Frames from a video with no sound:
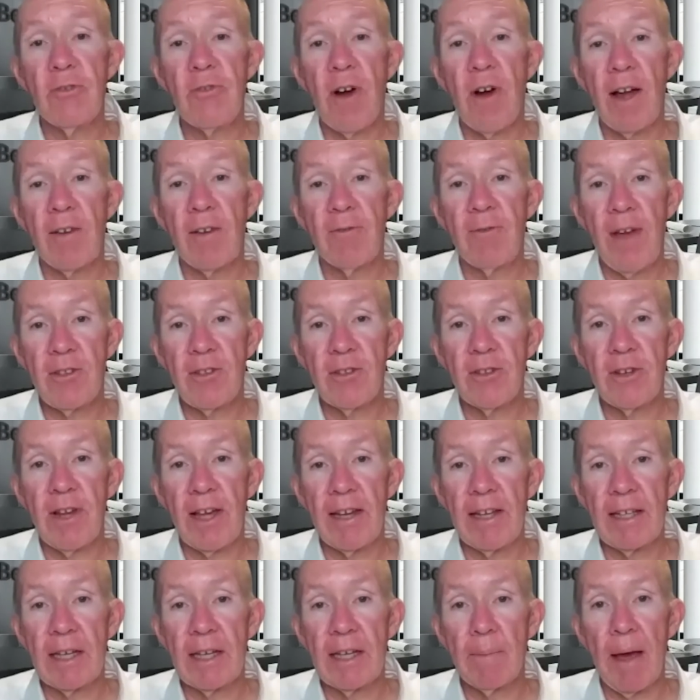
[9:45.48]
find
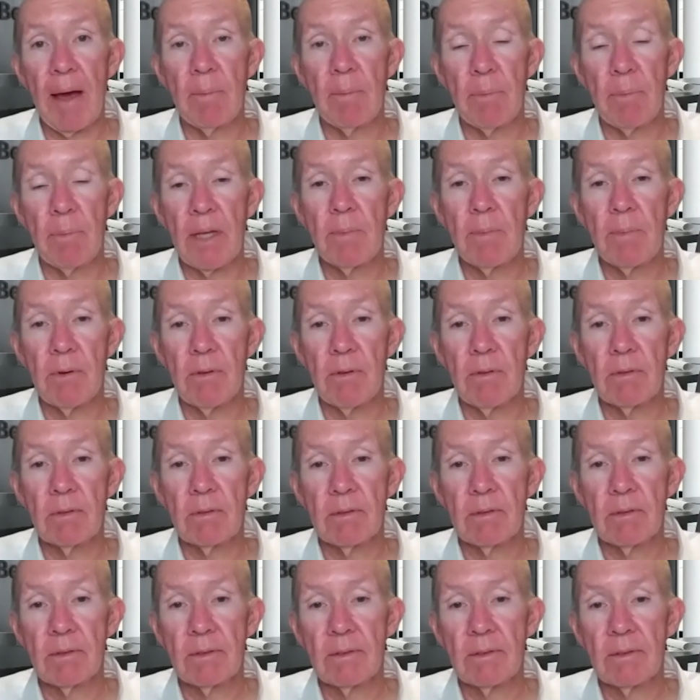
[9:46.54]
fascinating about people?
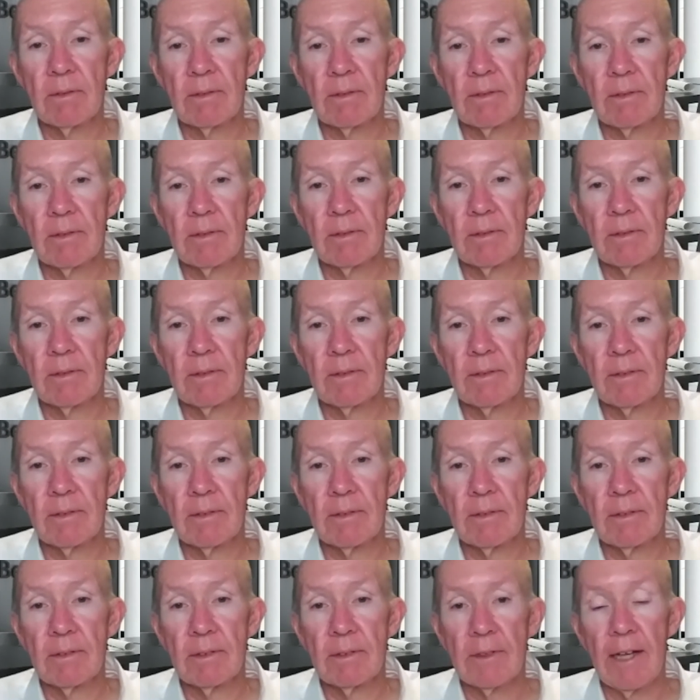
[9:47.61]

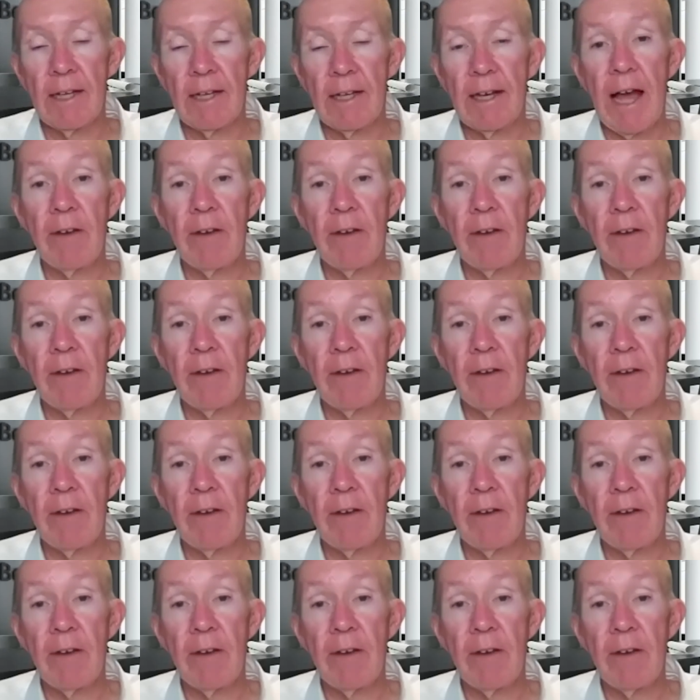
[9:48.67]
And how